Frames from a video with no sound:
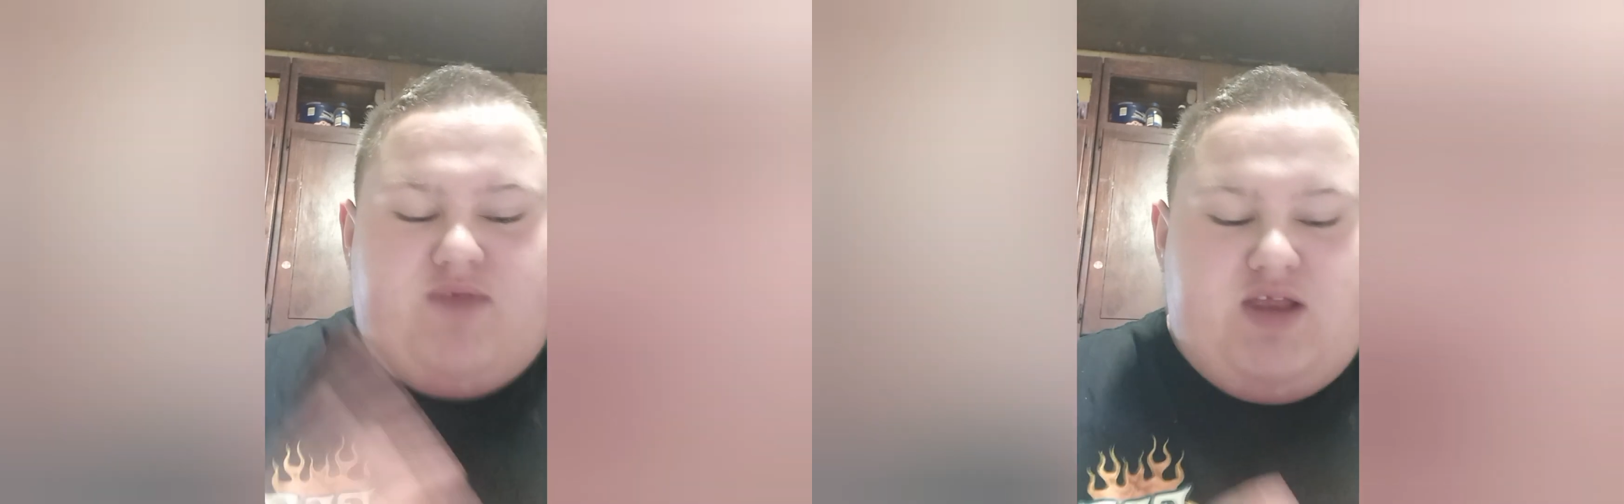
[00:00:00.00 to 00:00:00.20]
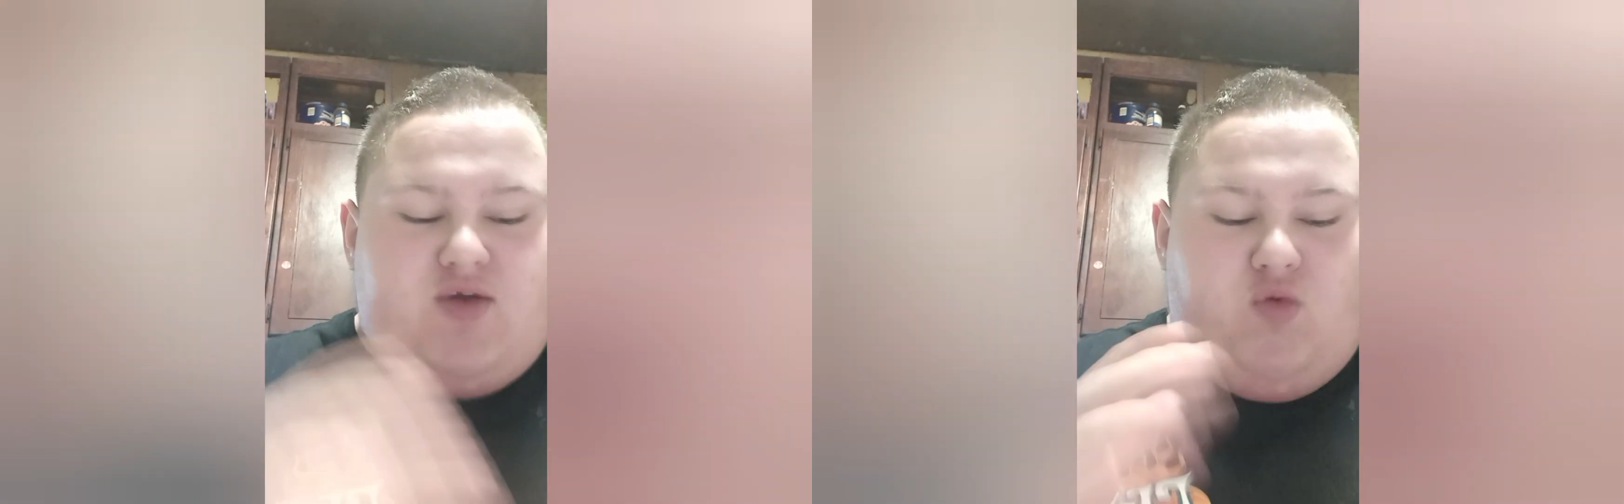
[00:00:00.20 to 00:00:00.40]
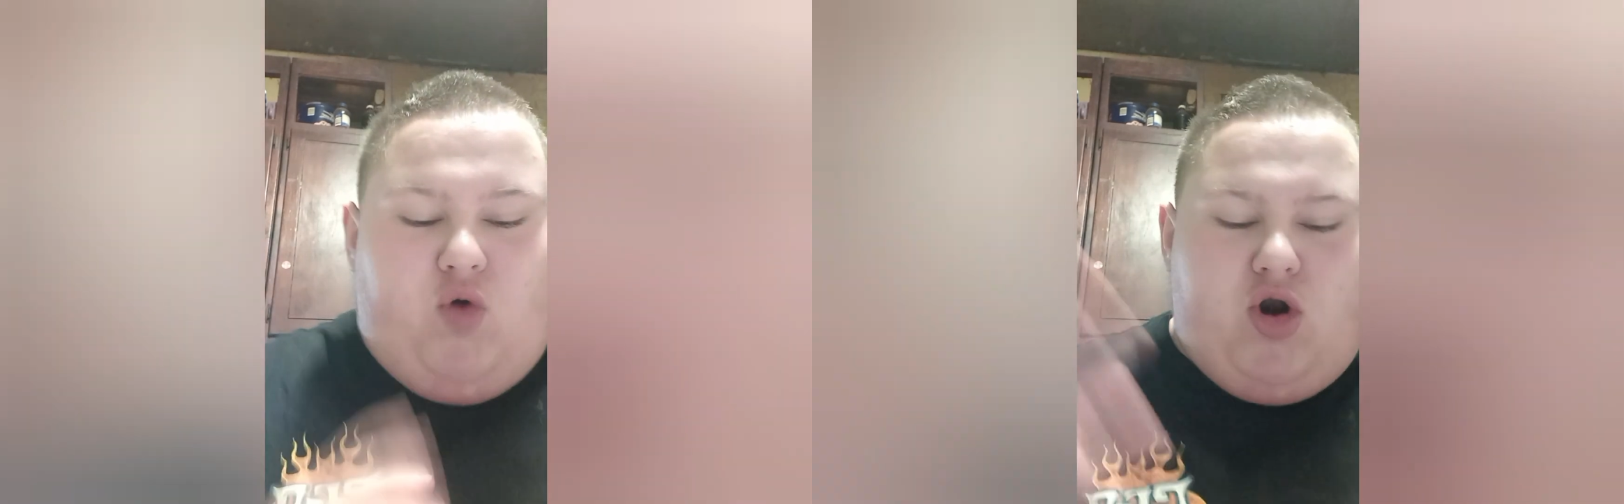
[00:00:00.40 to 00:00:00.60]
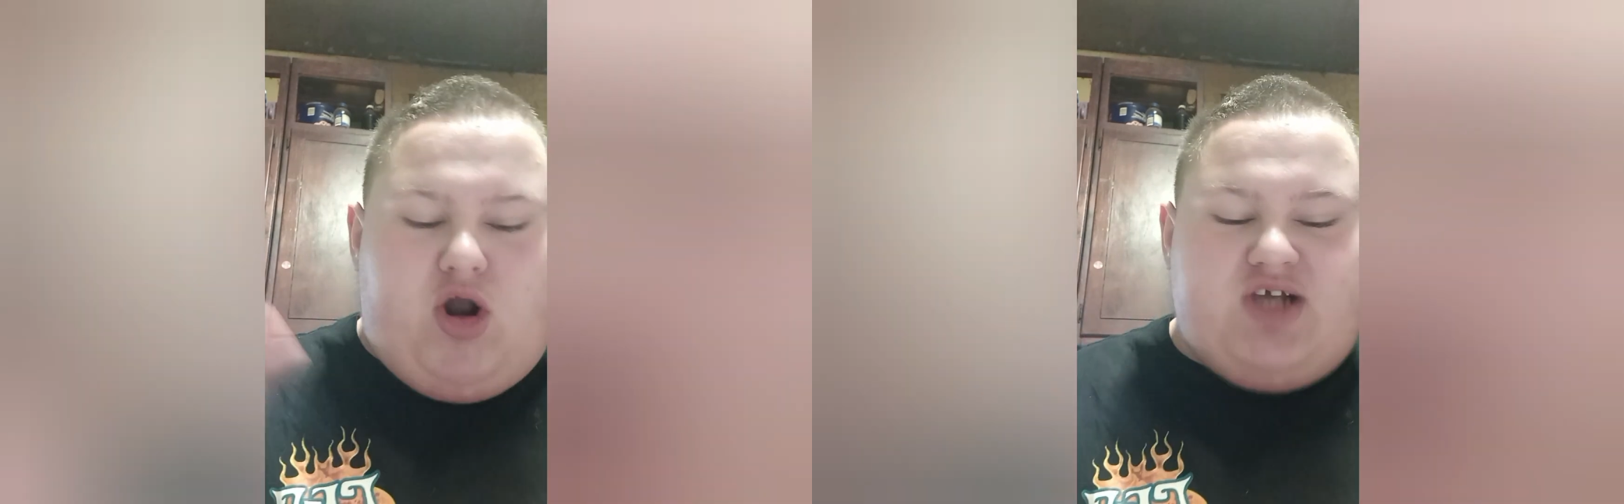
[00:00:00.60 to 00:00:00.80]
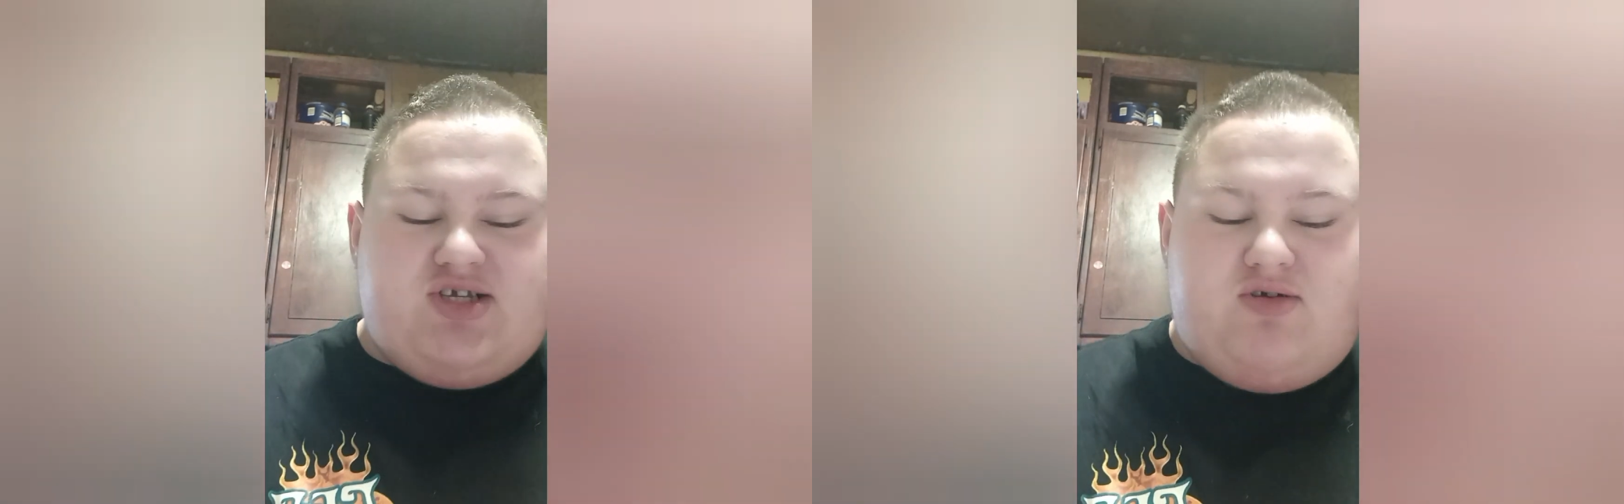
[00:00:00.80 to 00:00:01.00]
The war
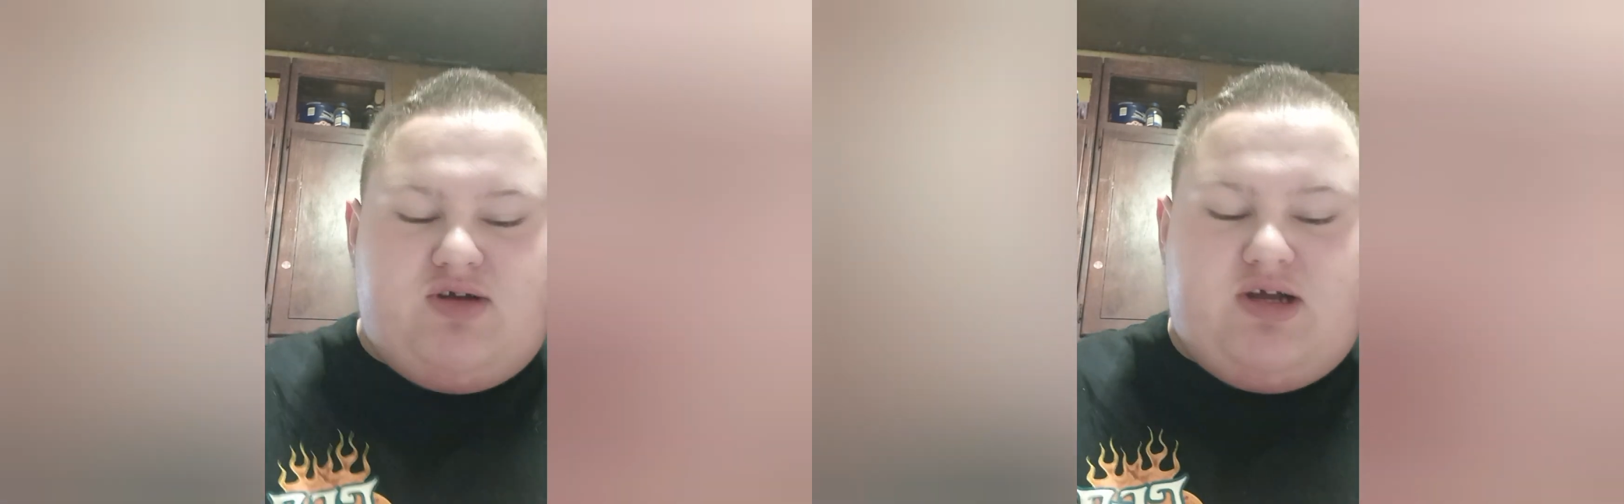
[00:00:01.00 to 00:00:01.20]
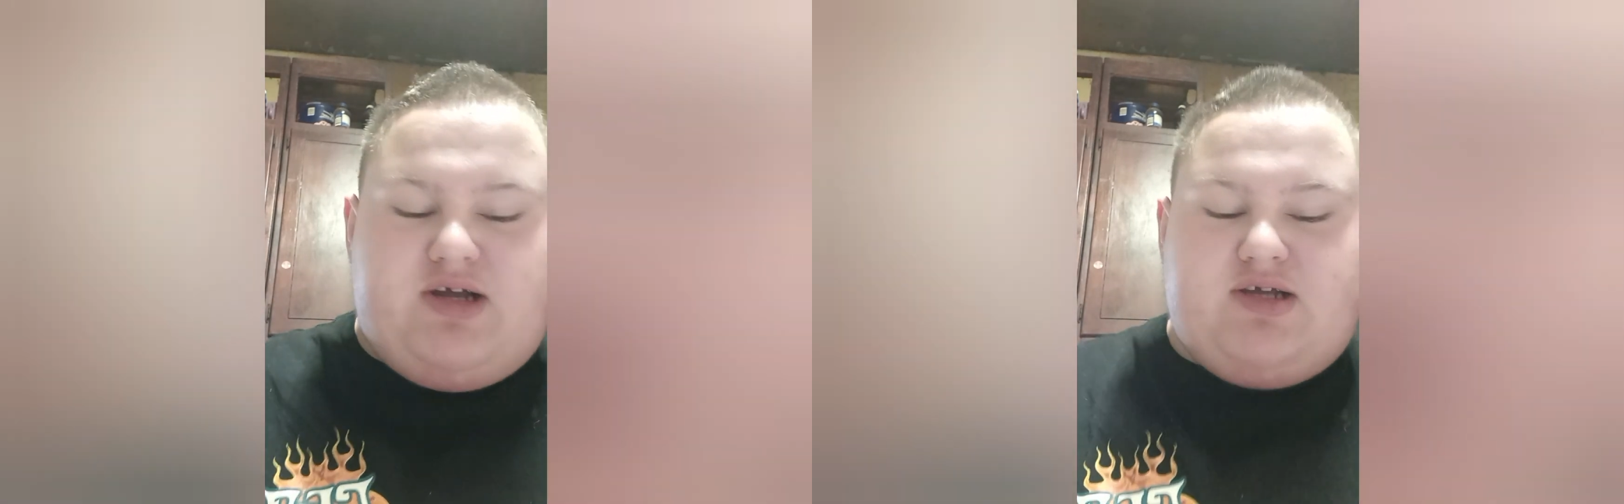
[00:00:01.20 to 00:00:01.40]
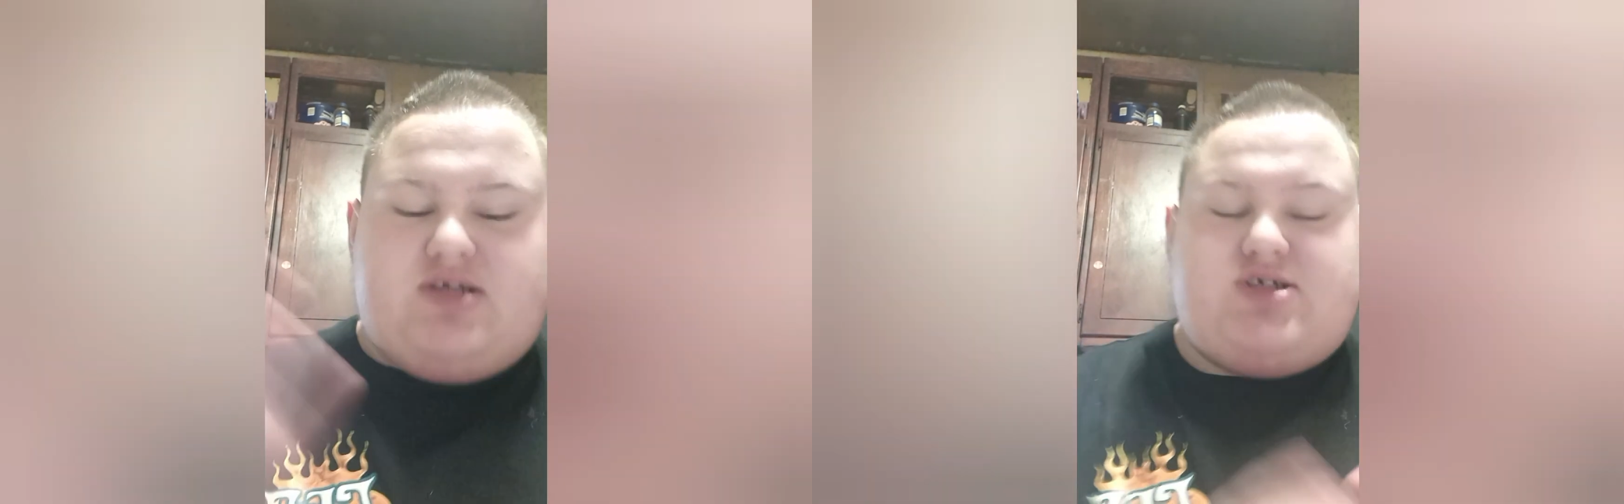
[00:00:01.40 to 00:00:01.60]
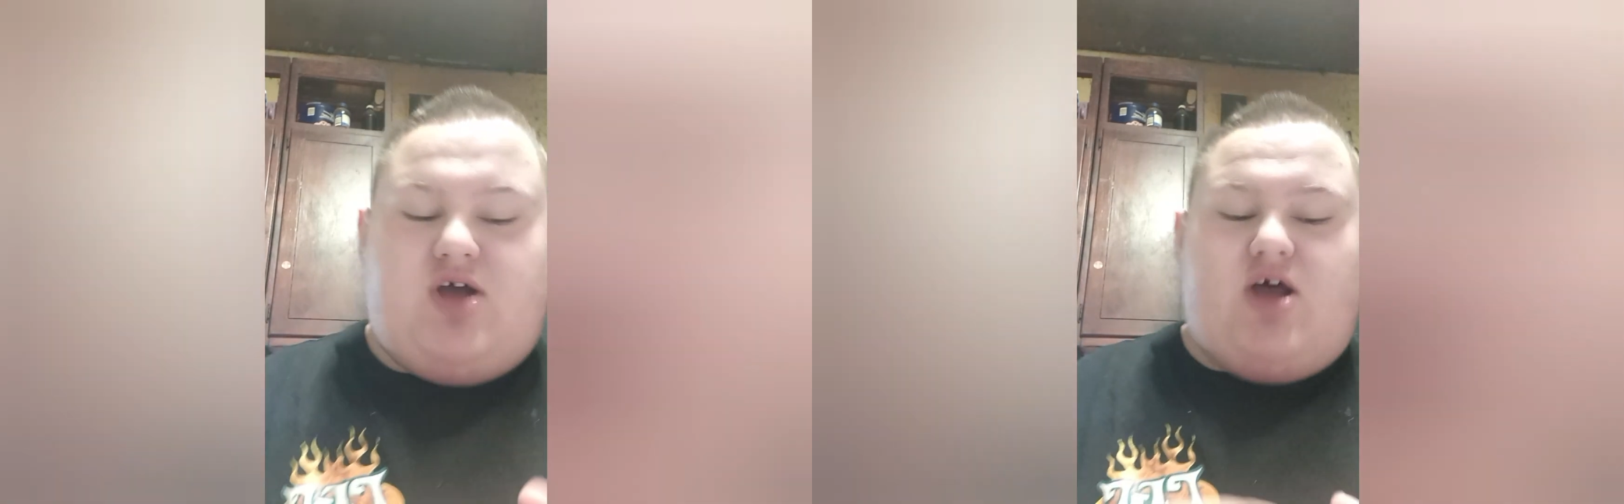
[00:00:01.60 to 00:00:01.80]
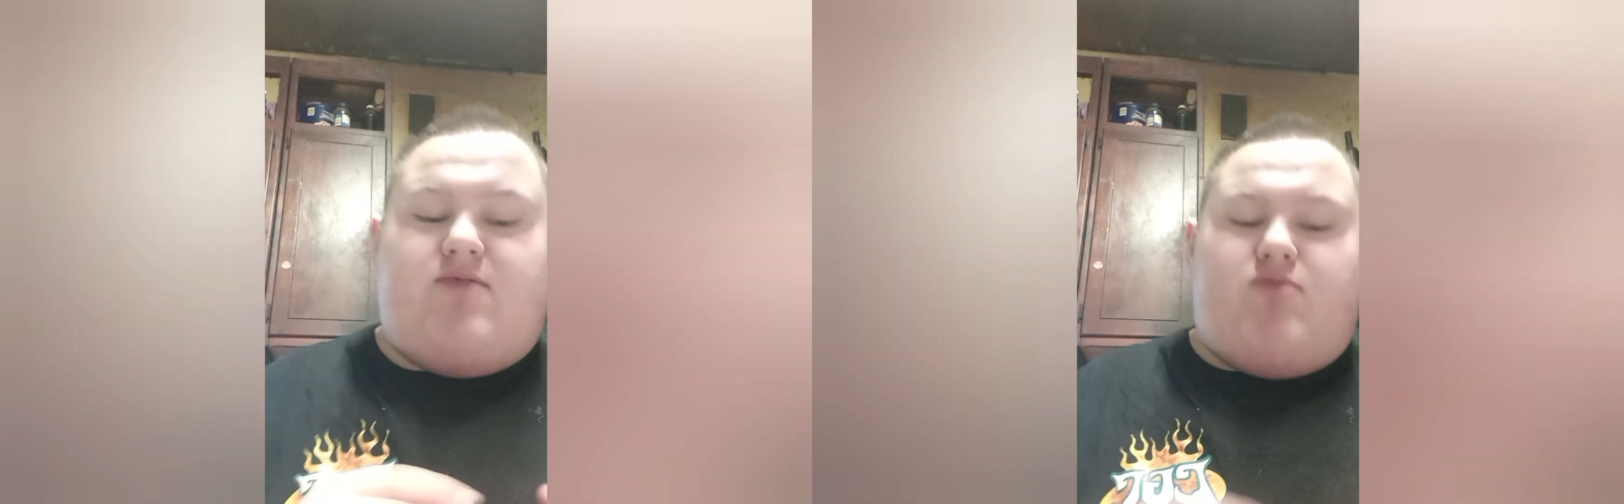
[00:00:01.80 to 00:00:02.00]
also
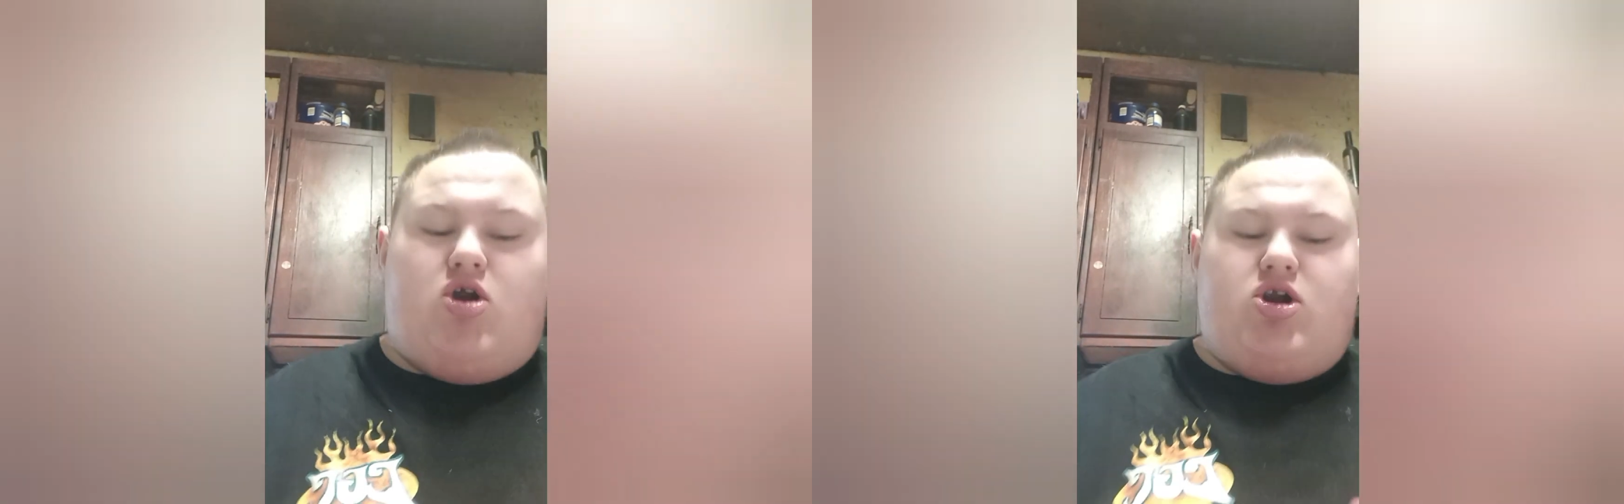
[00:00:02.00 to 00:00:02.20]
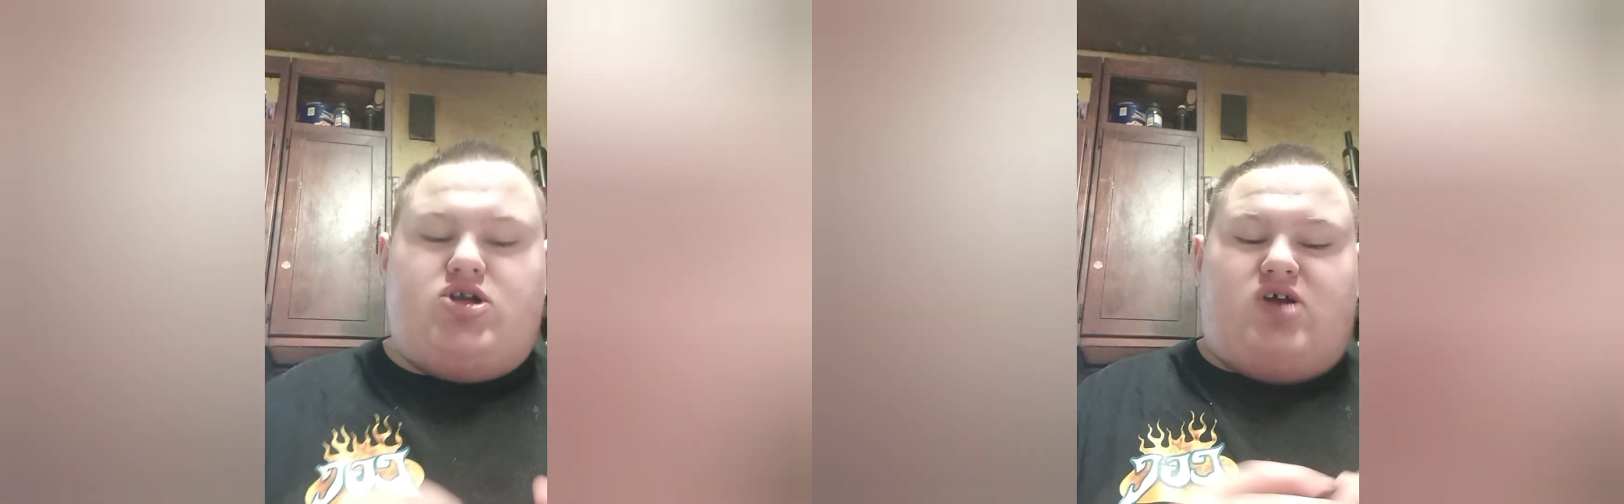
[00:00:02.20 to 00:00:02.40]
saw the emerge